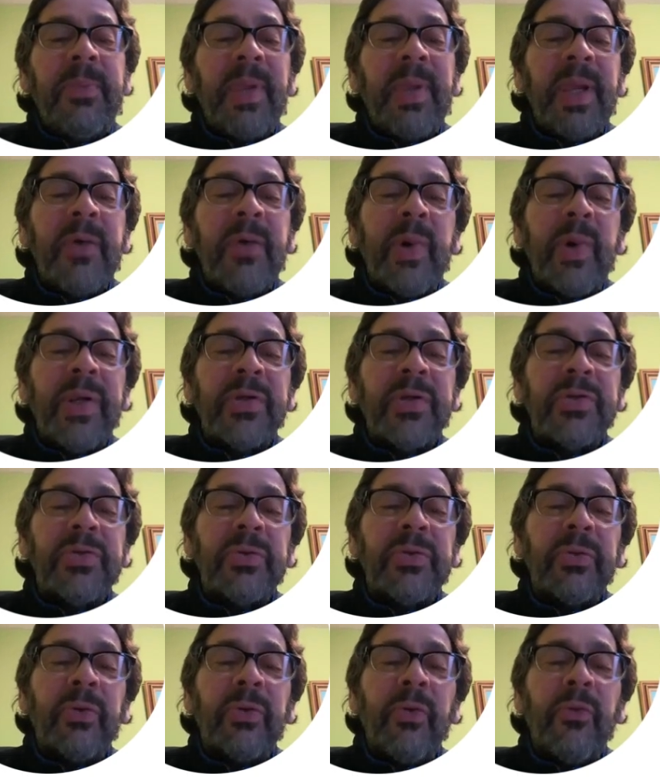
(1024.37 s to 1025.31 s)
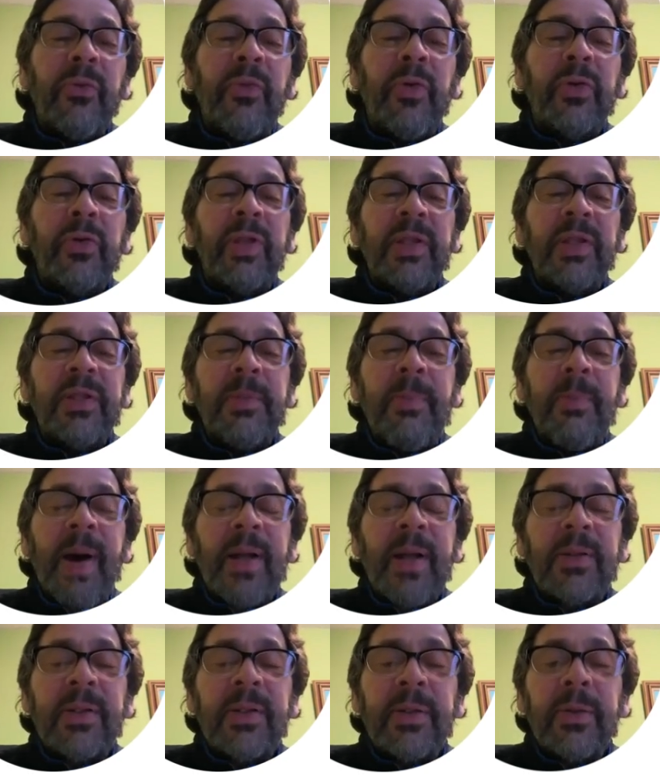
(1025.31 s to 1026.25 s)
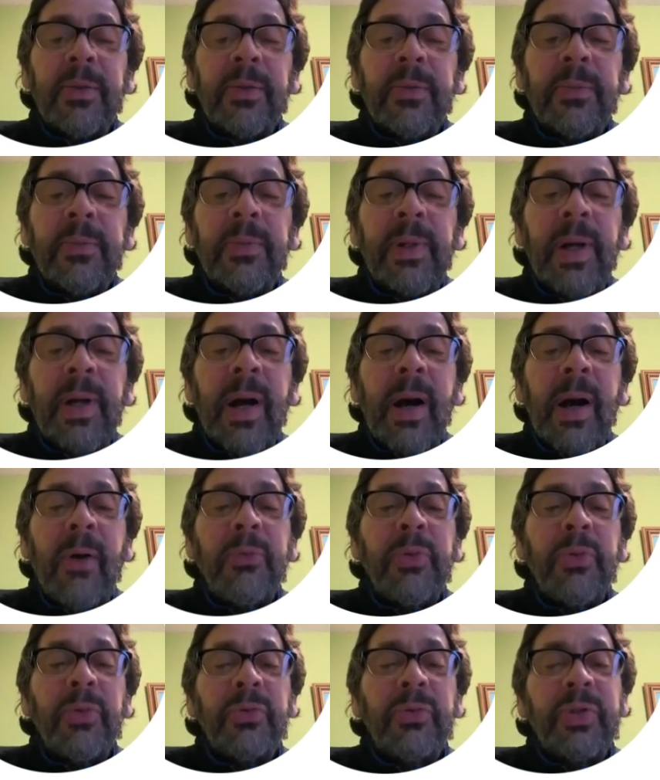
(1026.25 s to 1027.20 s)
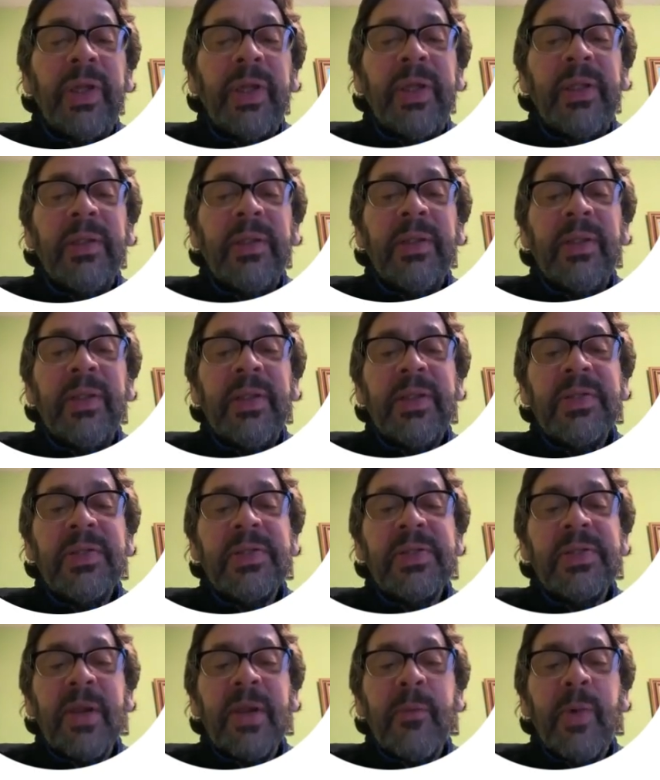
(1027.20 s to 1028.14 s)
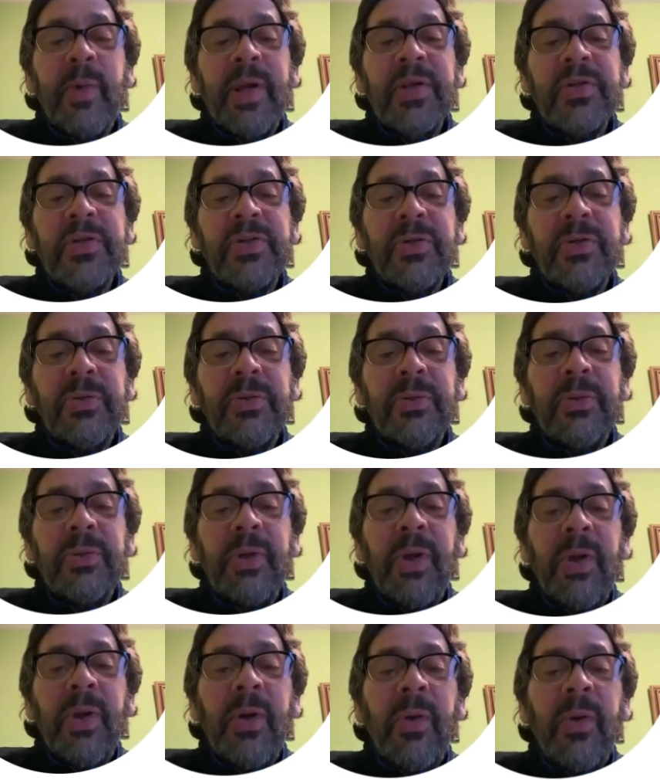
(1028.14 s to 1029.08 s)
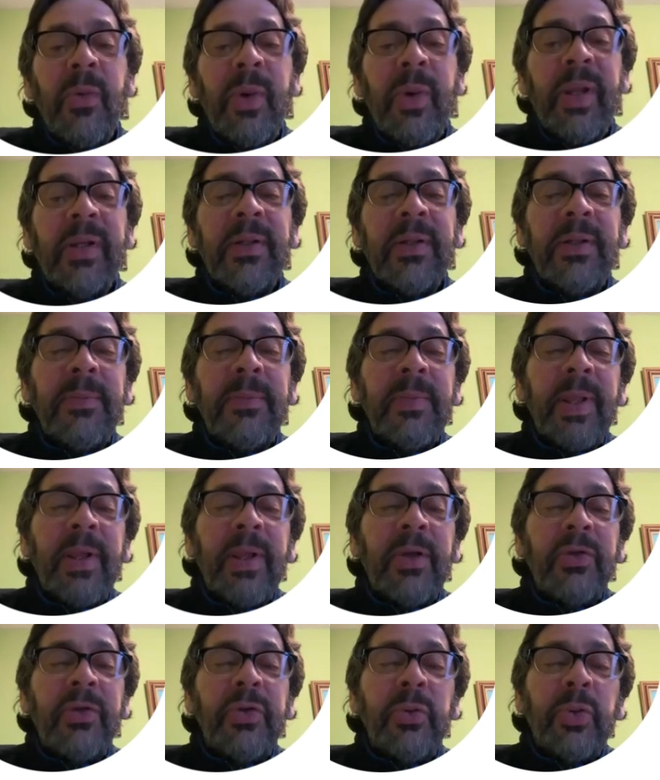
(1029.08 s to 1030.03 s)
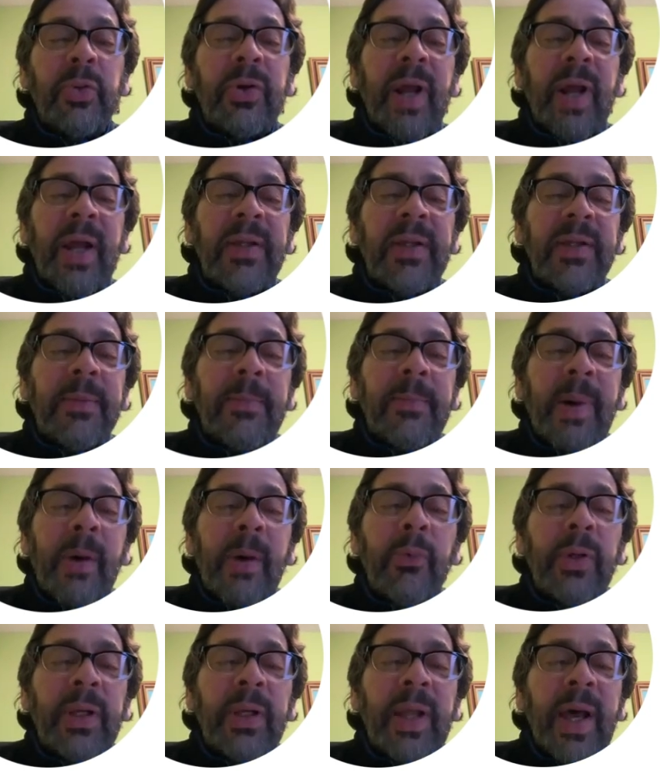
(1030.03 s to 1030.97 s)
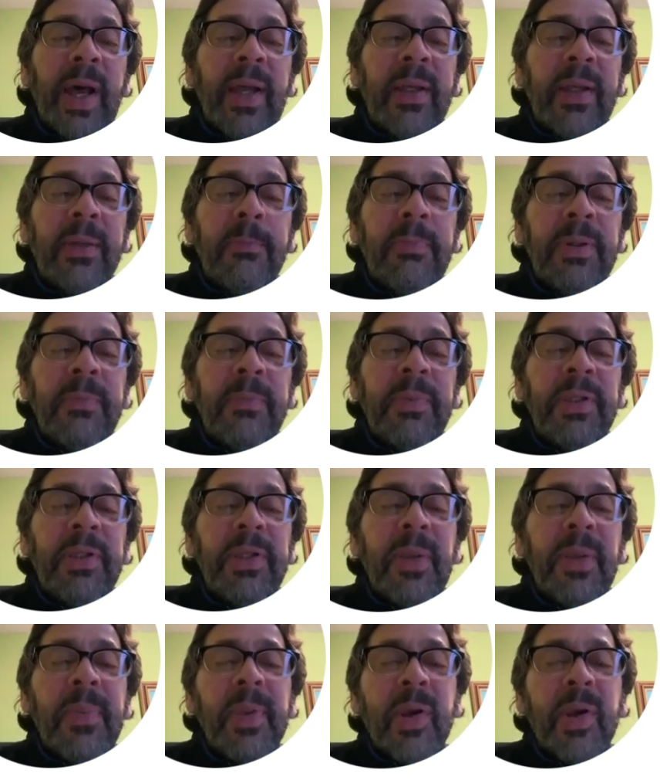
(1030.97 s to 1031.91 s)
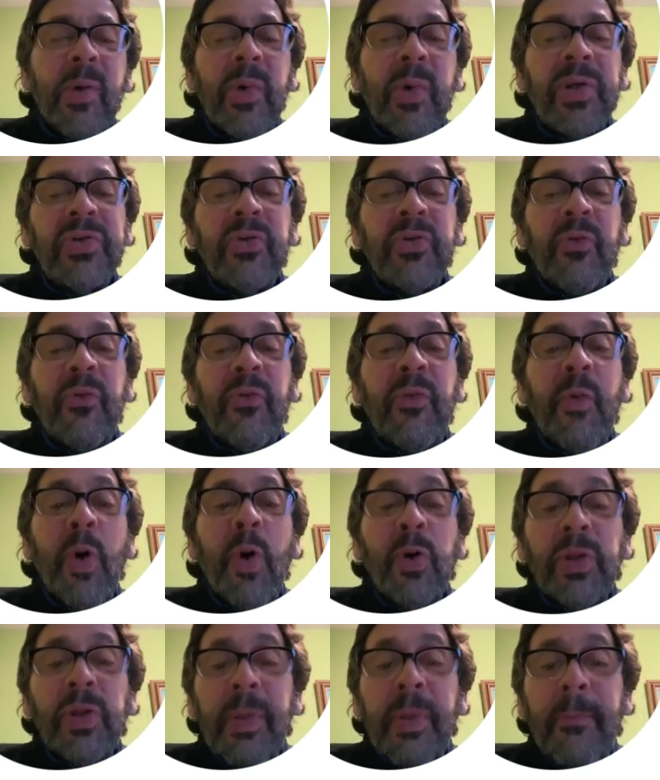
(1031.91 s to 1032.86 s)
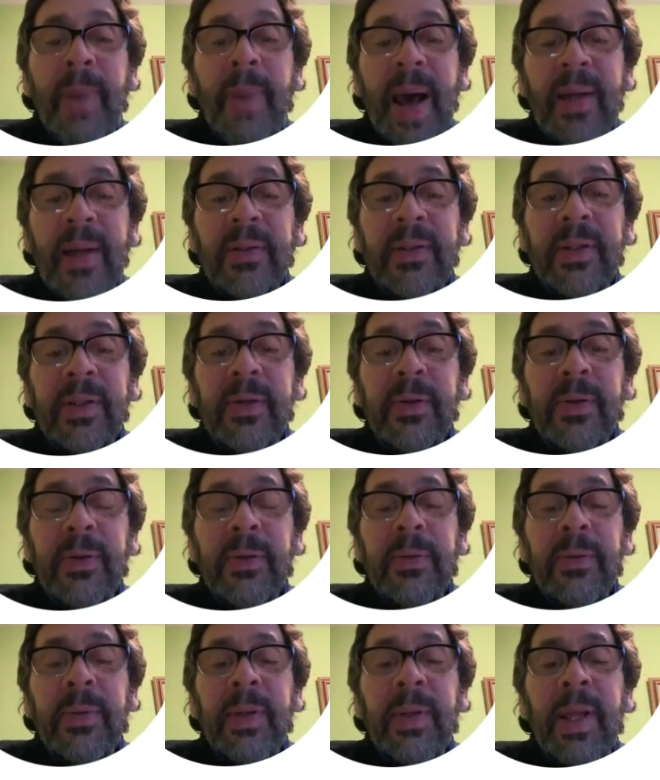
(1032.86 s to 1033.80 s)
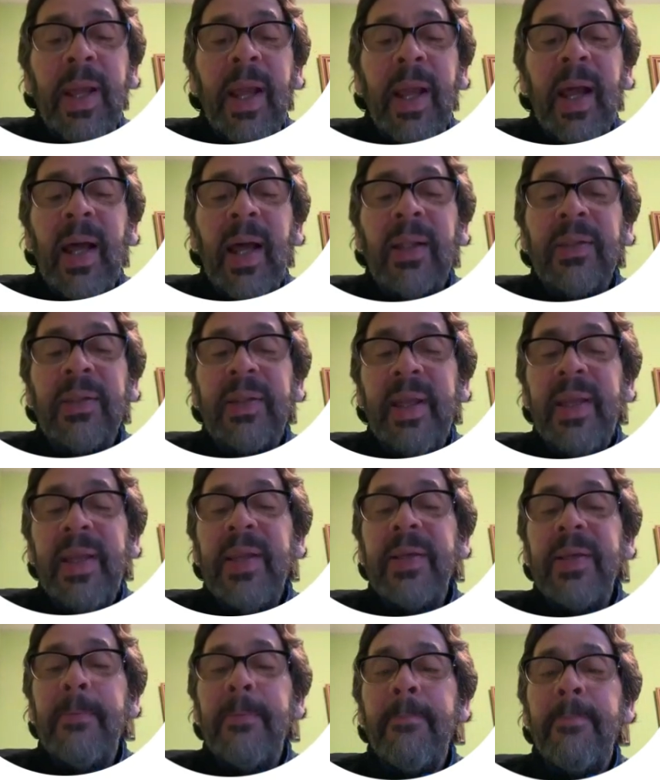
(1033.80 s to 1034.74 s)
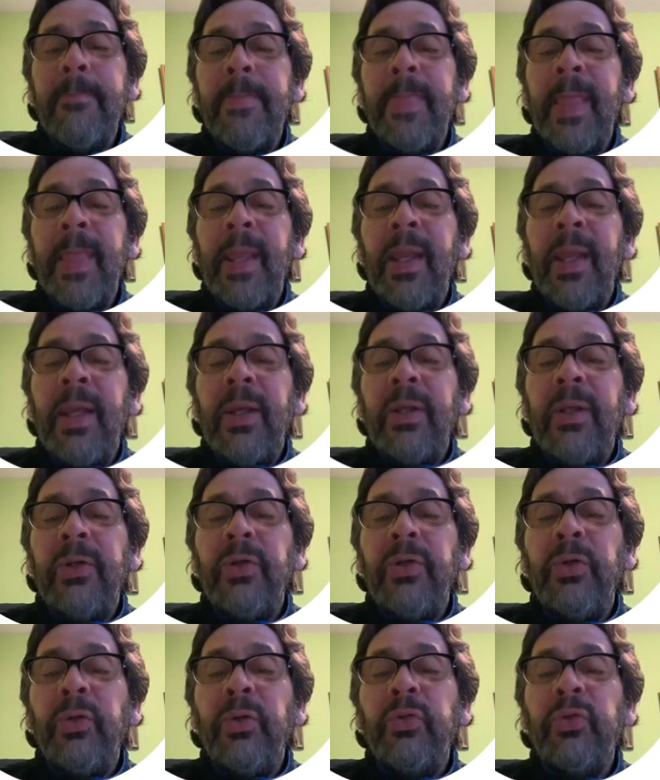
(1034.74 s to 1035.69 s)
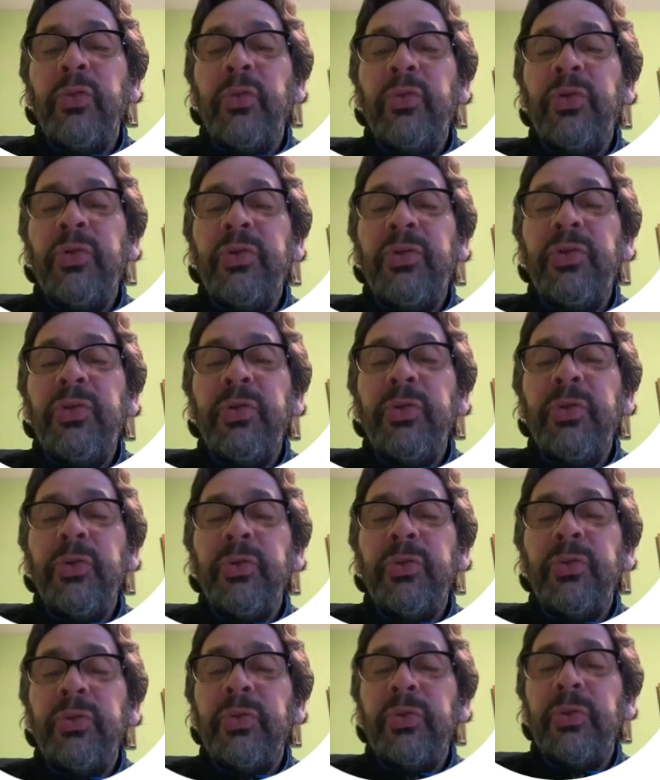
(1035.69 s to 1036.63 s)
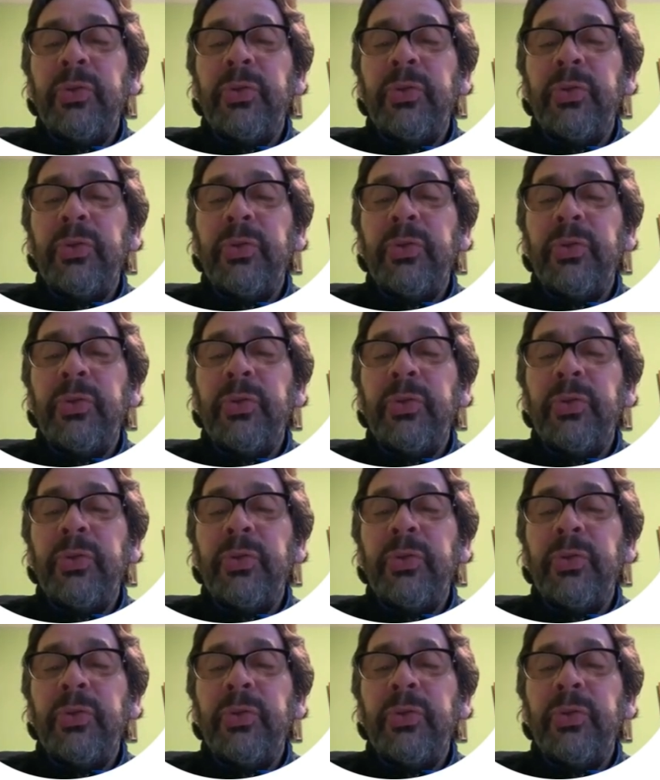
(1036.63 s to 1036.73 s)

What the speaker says: equation for the antiparticle. How you obtain this equation? Well, you write the Pauli-like PPGP equation for the particle, and then you substitute